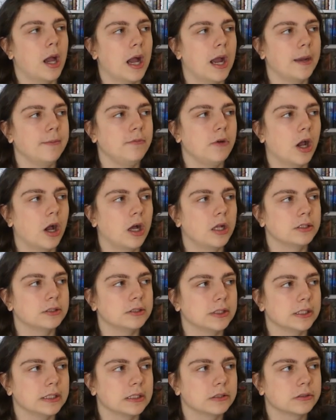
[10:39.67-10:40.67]
I'm not,
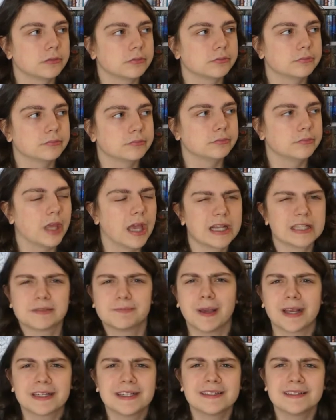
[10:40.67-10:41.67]
like,
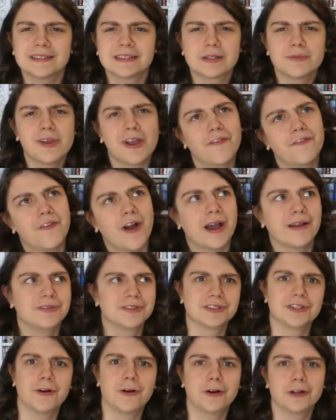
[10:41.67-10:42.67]
expecting this to be a
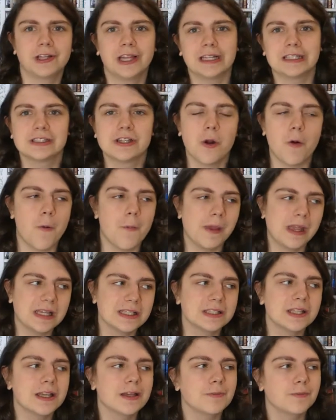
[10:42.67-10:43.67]
5-star, like, so
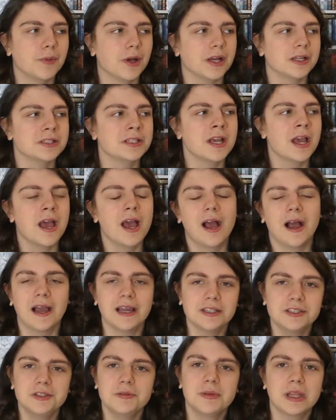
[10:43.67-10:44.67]
amazing, but
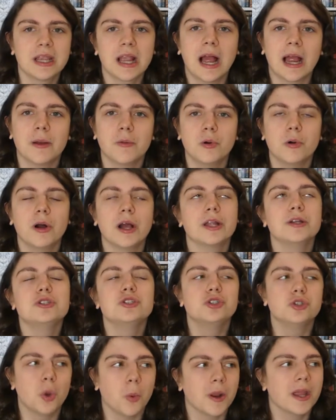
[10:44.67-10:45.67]
I do think I will
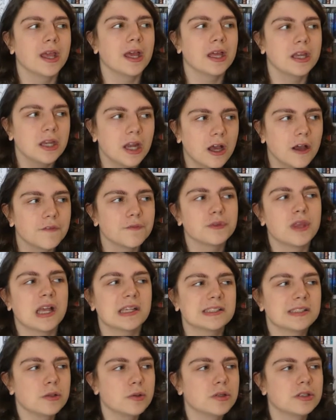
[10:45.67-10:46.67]
enjoy it enough.
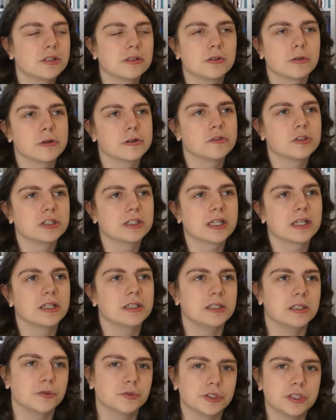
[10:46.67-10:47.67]
That series is sort of just, like, a
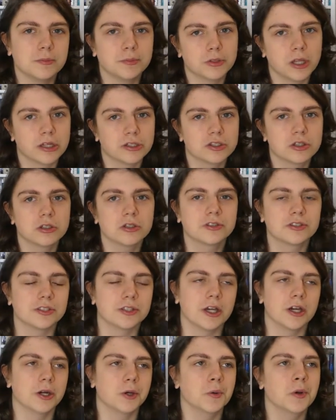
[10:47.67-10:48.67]
guilty pleasure,
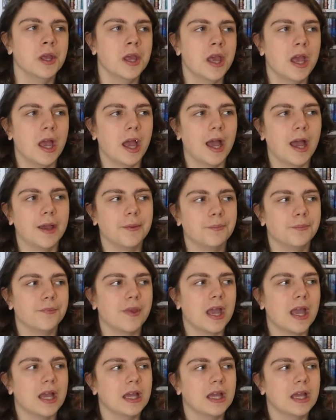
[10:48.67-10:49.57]
so I'm